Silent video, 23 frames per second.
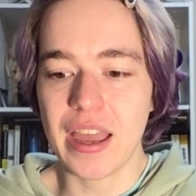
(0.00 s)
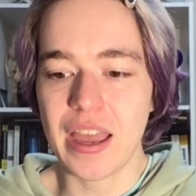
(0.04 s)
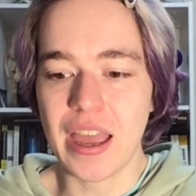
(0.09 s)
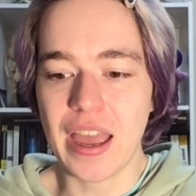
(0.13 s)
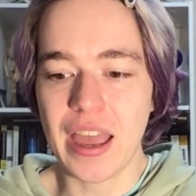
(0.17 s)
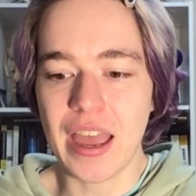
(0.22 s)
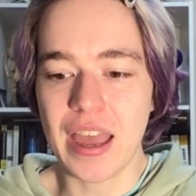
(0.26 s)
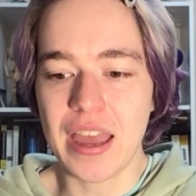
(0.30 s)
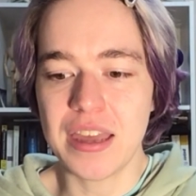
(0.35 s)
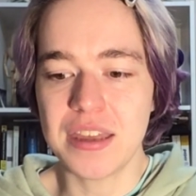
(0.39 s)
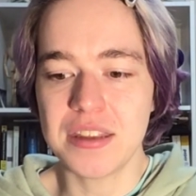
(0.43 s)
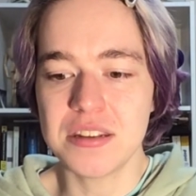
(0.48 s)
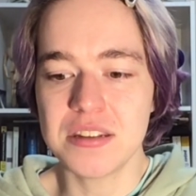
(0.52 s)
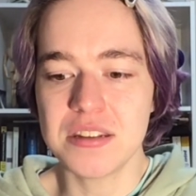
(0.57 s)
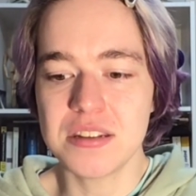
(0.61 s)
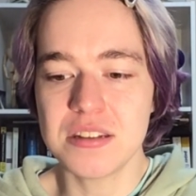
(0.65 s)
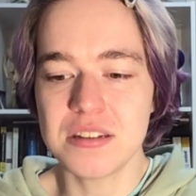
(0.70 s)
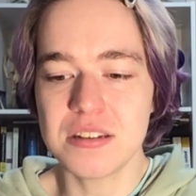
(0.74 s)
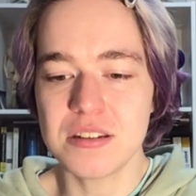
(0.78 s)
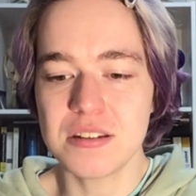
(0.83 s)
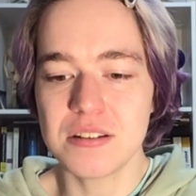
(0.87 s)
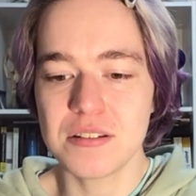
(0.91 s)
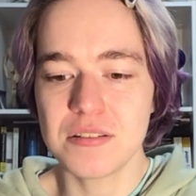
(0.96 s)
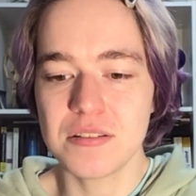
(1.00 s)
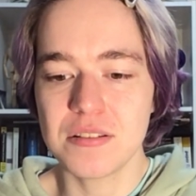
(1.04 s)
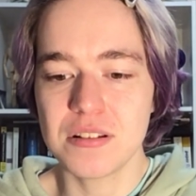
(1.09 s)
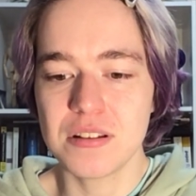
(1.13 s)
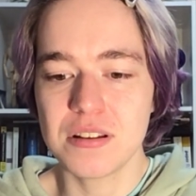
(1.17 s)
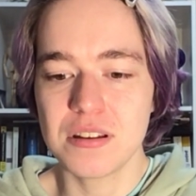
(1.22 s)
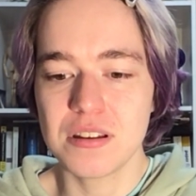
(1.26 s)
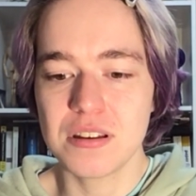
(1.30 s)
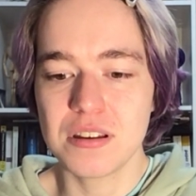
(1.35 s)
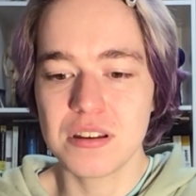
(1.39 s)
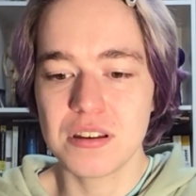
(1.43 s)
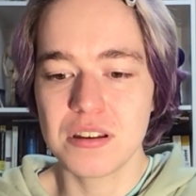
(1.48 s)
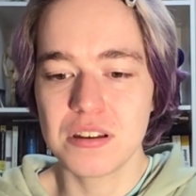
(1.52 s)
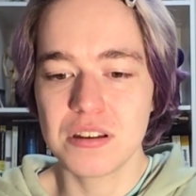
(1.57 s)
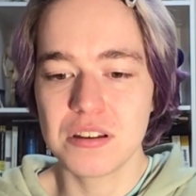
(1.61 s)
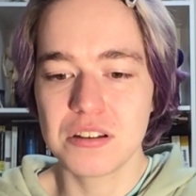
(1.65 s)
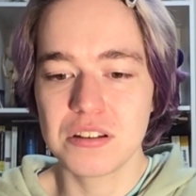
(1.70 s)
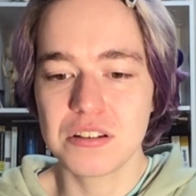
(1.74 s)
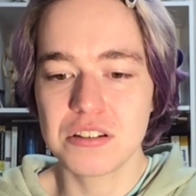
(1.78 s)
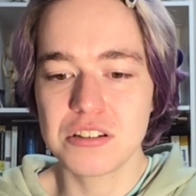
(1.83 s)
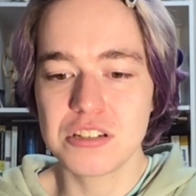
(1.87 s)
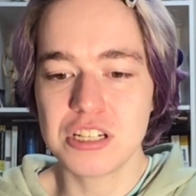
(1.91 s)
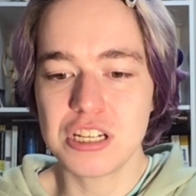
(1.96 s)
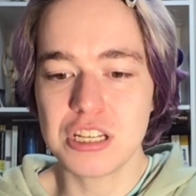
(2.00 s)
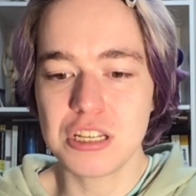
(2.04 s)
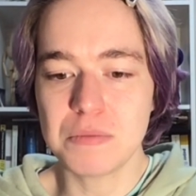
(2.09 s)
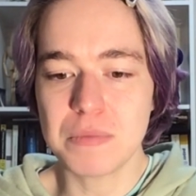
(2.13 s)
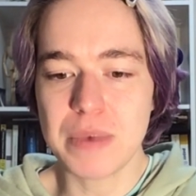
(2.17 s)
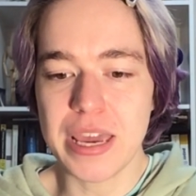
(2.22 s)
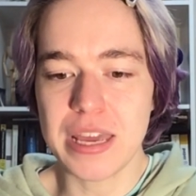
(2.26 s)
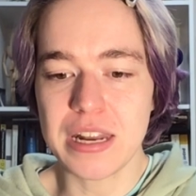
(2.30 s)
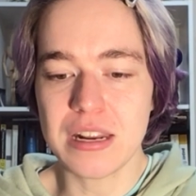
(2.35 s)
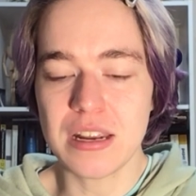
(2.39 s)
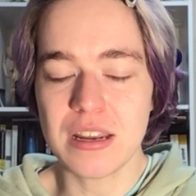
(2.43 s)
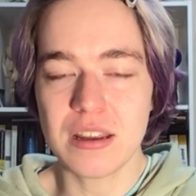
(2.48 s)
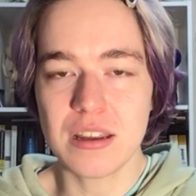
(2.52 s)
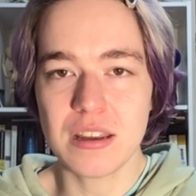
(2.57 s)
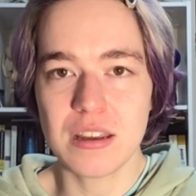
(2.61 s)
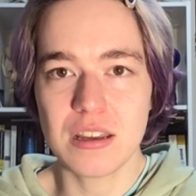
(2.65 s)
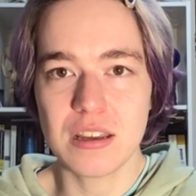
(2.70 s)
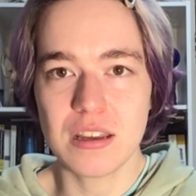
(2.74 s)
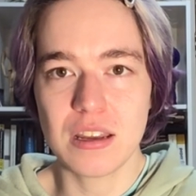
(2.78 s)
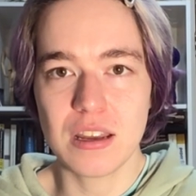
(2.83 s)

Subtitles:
And she made it